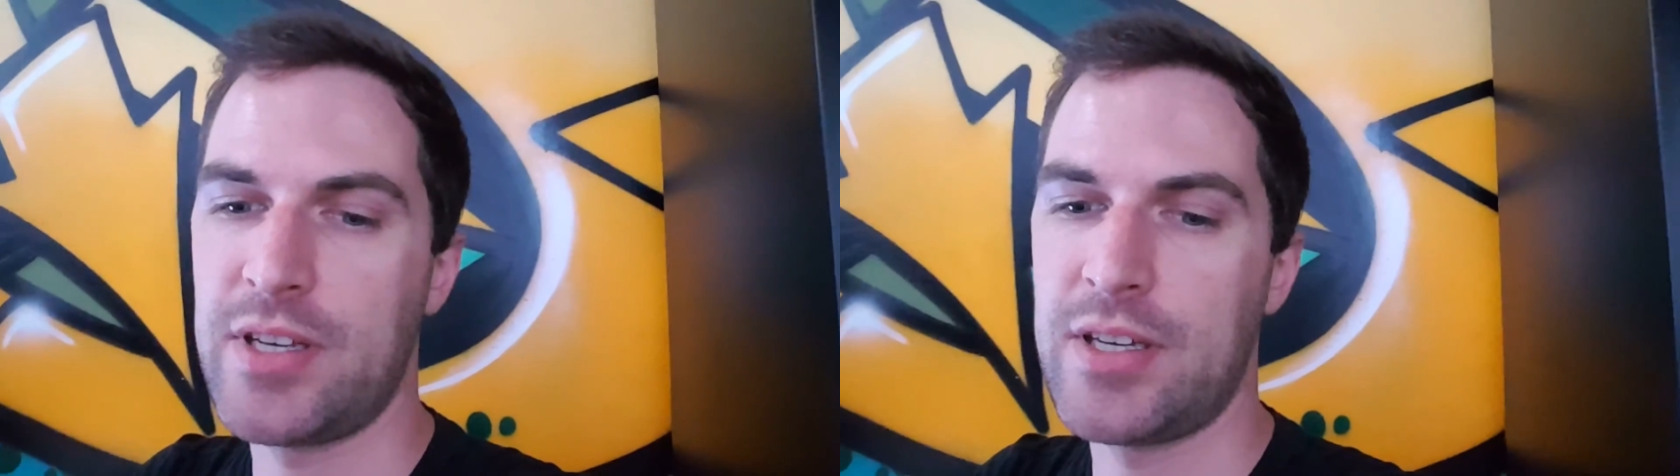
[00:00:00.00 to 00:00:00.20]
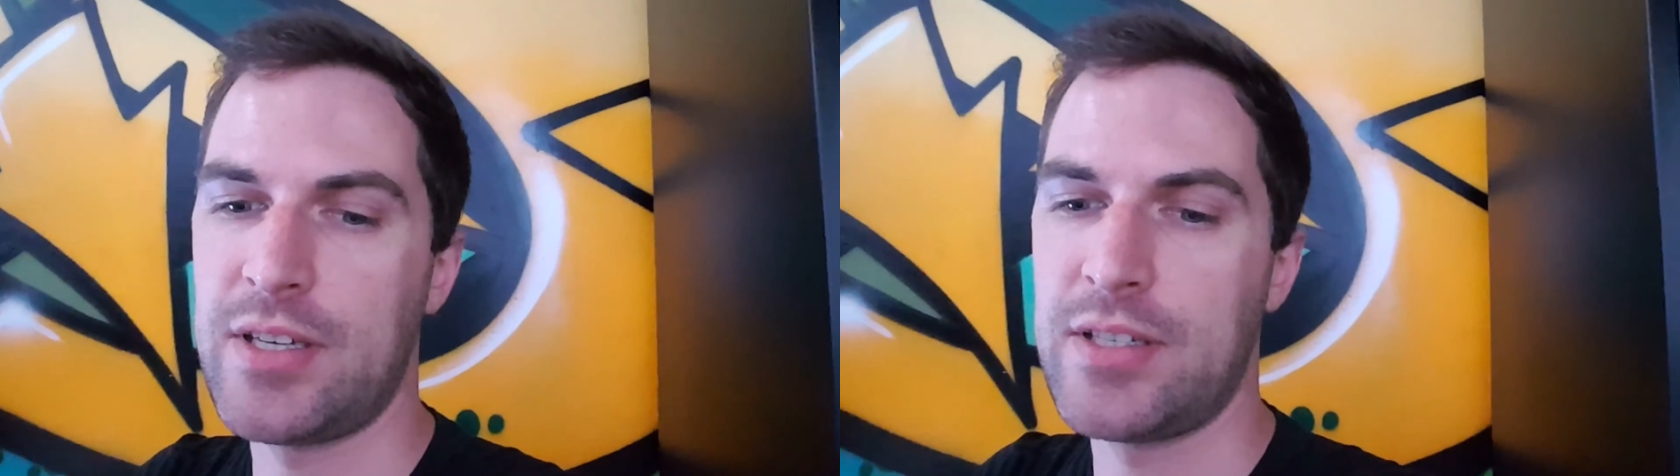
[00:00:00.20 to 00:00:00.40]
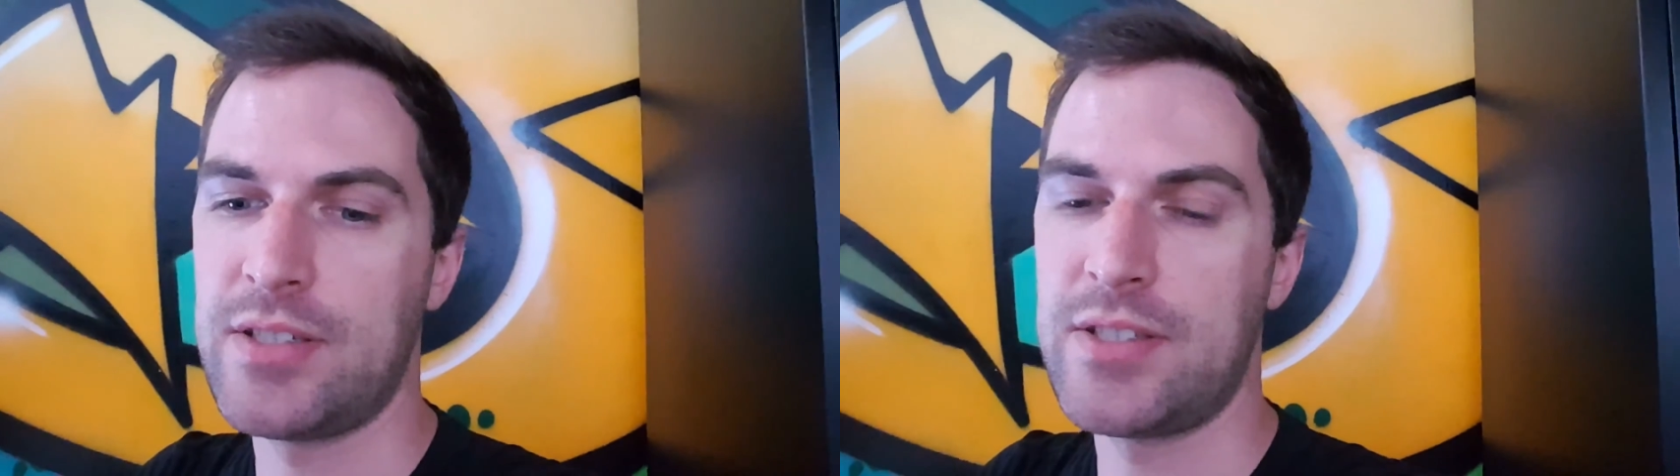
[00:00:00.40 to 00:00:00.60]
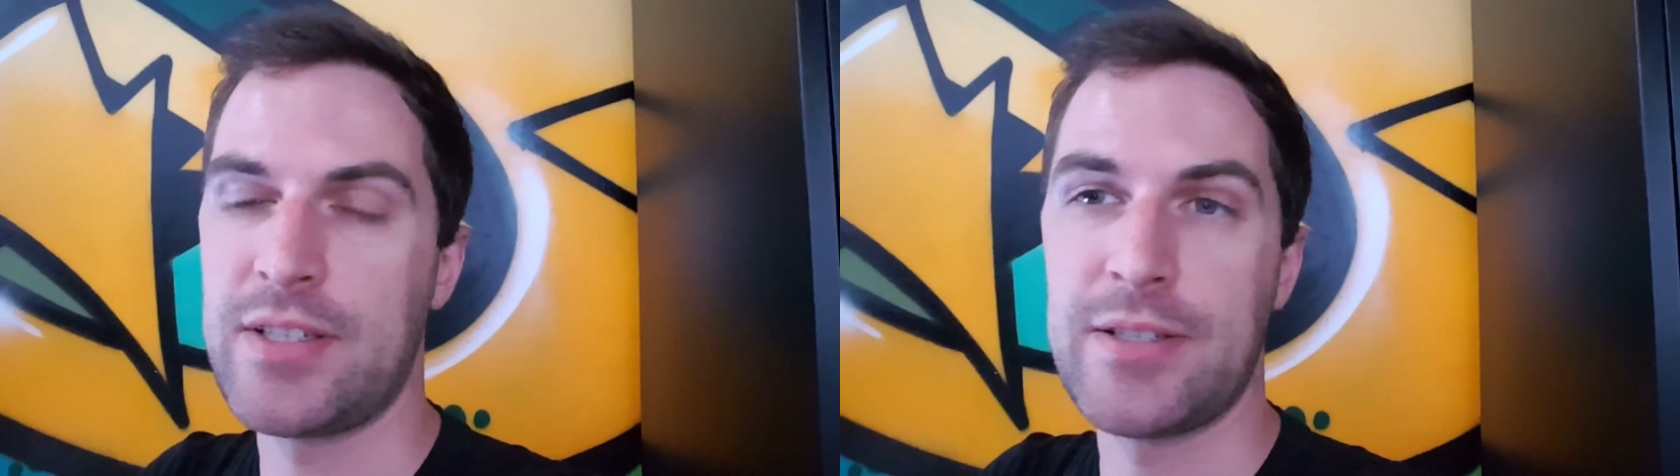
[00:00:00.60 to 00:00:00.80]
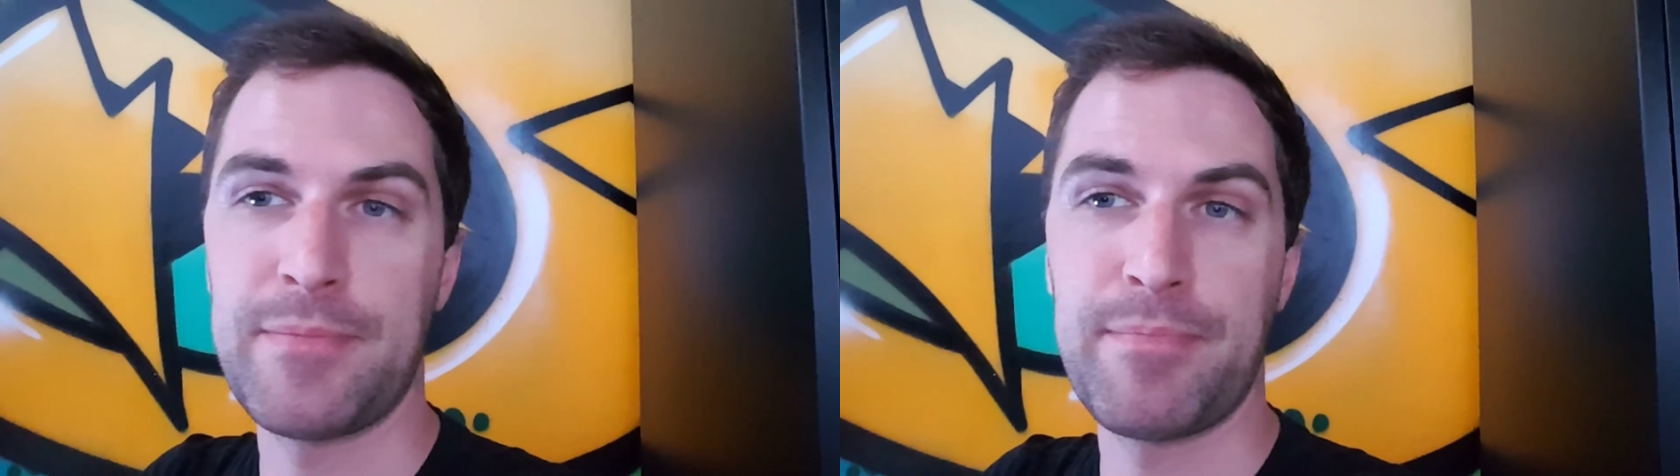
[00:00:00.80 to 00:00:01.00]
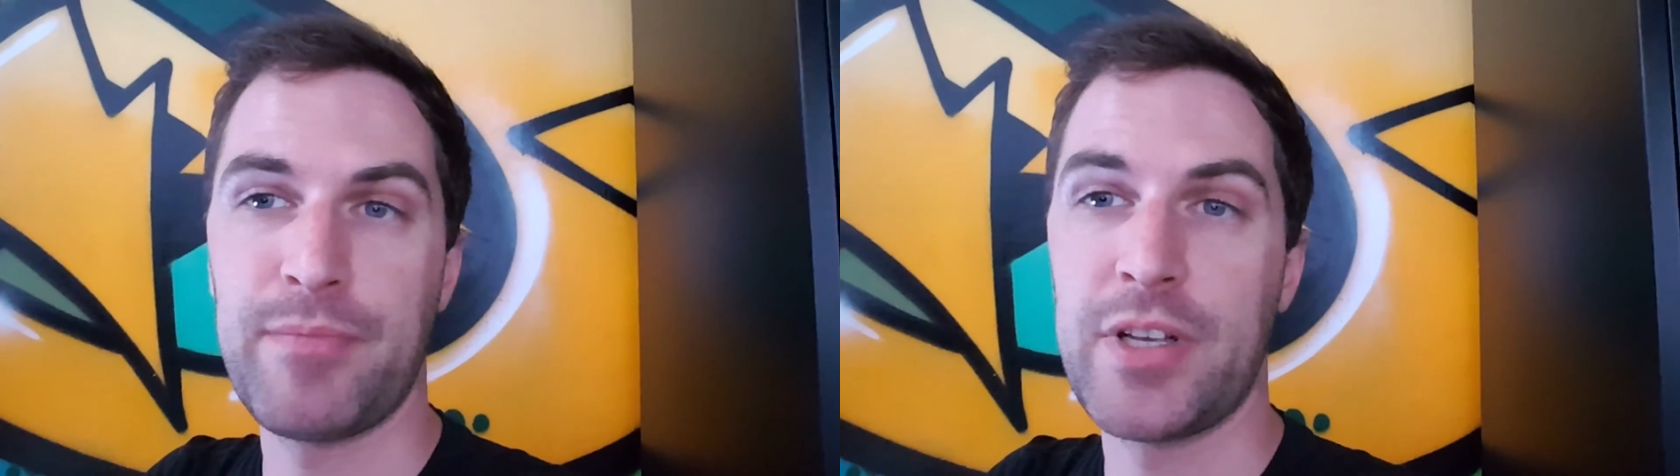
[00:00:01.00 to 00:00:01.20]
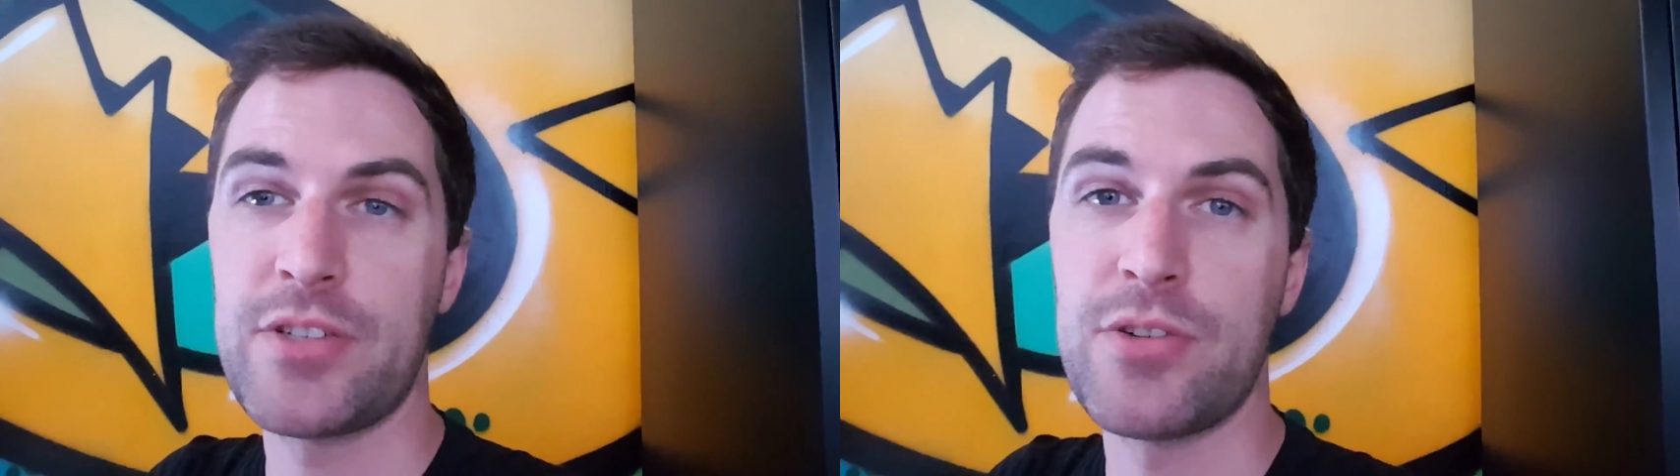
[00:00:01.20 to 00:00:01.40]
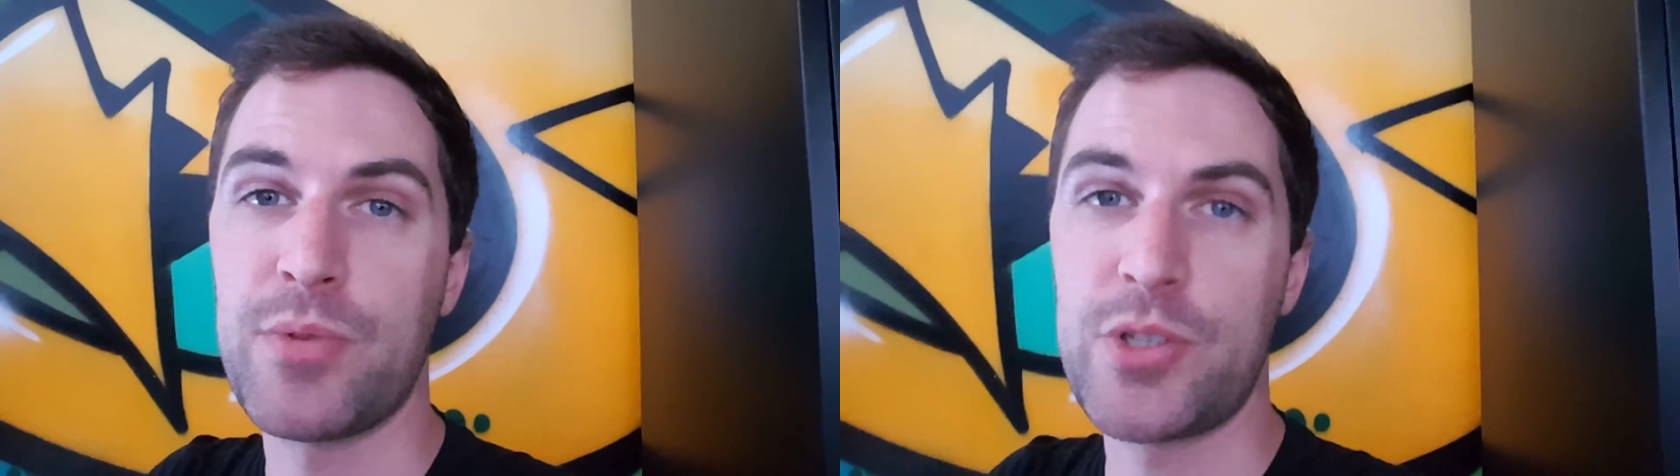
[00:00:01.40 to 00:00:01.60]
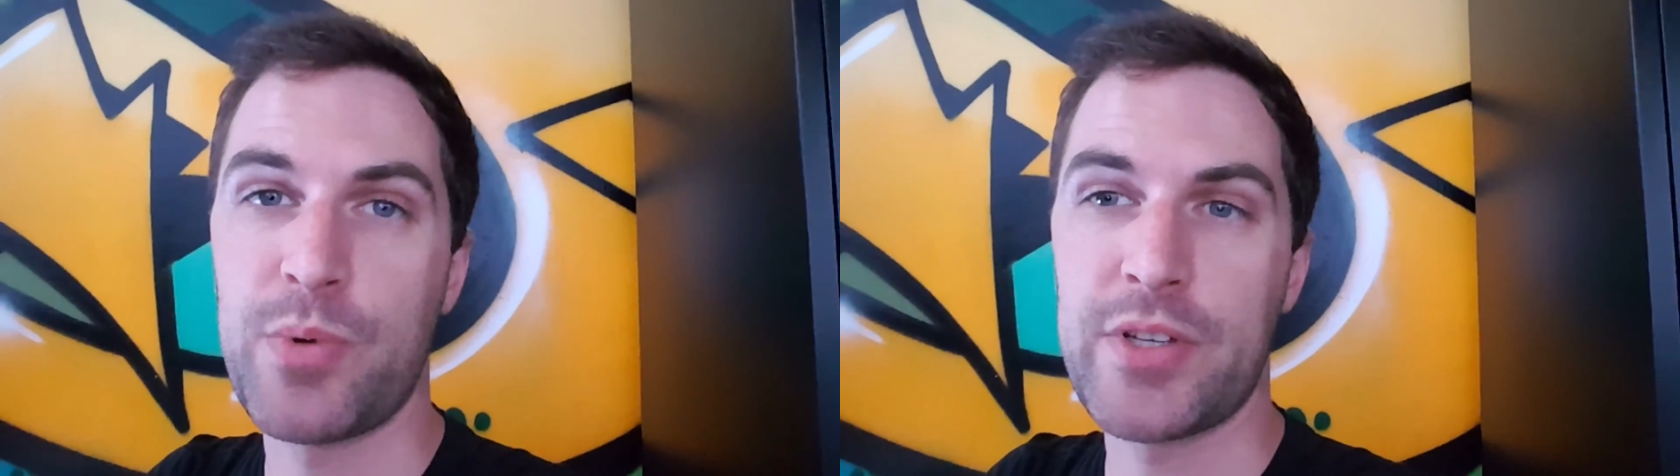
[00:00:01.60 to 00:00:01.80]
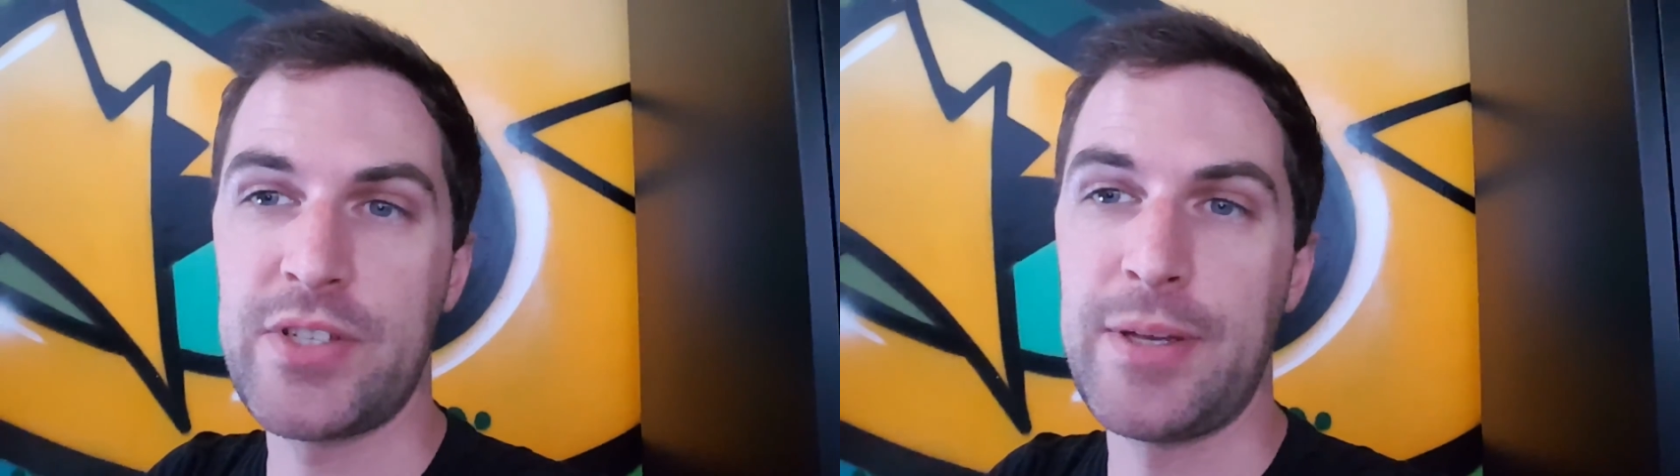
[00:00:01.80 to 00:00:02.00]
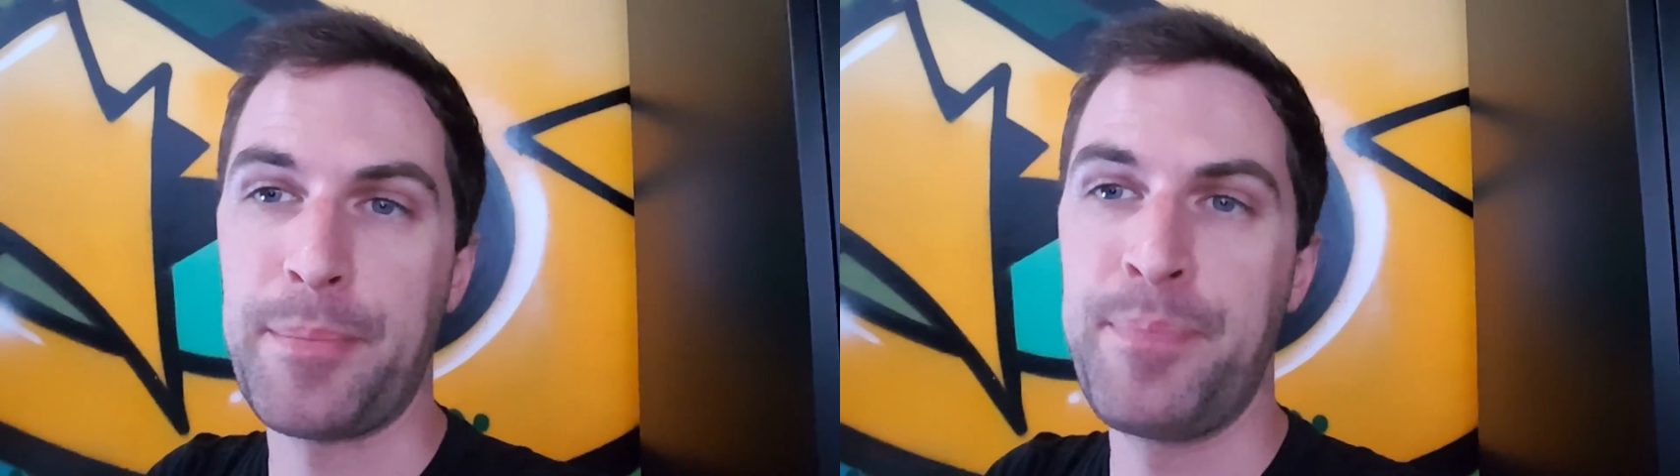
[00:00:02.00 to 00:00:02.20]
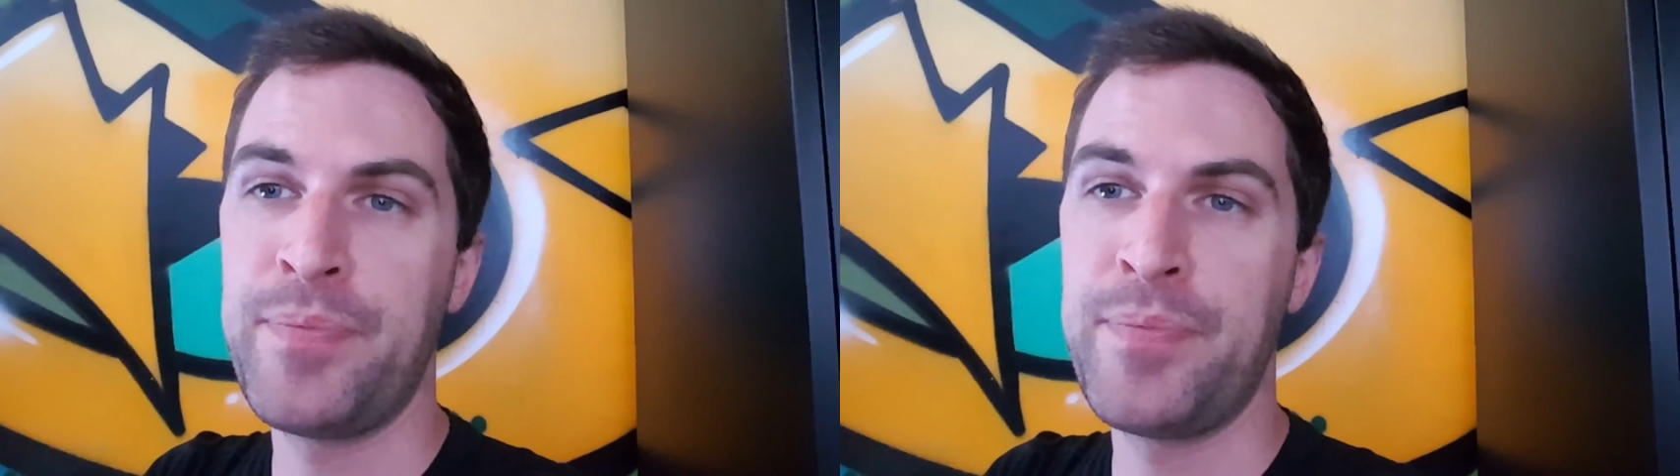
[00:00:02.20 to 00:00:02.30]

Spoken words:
and let us know what you want to see.